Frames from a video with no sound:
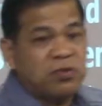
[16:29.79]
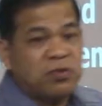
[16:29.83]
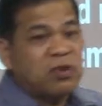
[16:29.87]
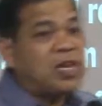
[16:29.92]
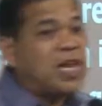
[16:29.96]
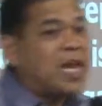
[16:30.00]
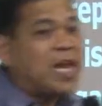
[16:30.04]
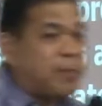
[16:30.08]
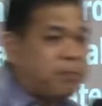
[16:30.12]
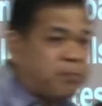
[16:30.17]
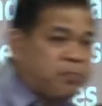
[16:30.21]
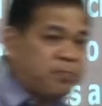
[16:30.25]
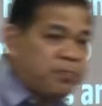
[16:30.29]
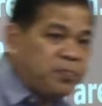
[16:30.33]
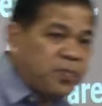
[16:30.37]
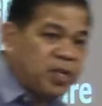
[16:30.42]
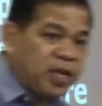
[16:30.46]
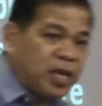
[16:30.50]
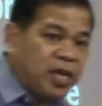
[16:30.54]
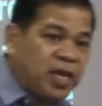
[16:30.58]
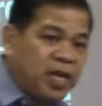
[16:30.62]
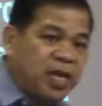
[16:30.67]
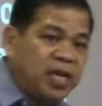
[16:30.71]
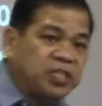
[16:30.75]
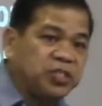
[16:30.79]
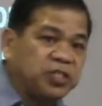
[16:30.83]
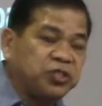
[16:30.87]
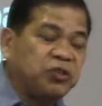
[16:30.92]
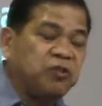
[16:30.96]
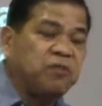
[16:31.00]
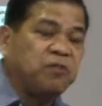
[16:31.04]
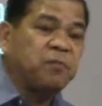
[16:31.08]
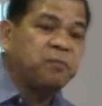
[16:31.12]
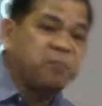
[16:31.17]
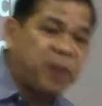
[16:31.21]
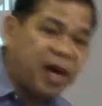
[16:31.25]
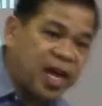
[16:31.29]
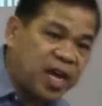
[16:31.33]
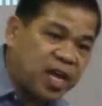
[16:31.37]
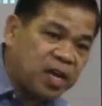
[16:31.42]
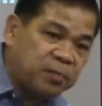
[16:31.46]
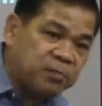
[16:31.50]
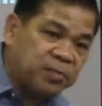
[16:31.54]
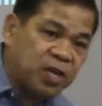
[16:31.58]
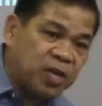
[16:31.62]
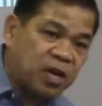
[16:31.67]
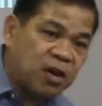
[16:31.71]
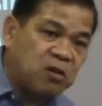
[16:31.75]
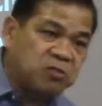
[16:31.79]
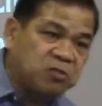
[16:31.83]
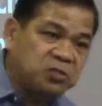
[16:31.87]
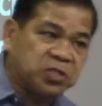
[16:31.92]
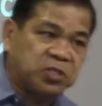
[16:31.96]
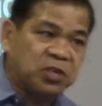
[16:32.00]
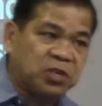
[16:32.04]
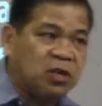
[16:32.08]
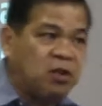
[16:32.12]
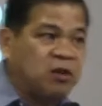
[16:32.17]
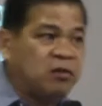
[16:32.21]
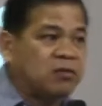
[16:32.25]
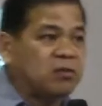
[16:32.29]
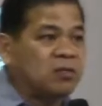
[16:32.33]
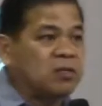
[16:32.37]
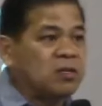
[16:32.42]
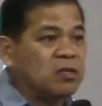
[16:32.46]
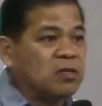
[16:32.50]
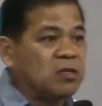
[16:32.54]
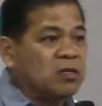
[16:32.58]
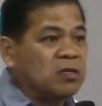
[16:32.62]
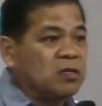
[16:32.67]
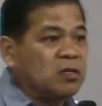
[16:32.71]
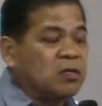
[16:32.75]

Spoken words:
who left and survived the onslaught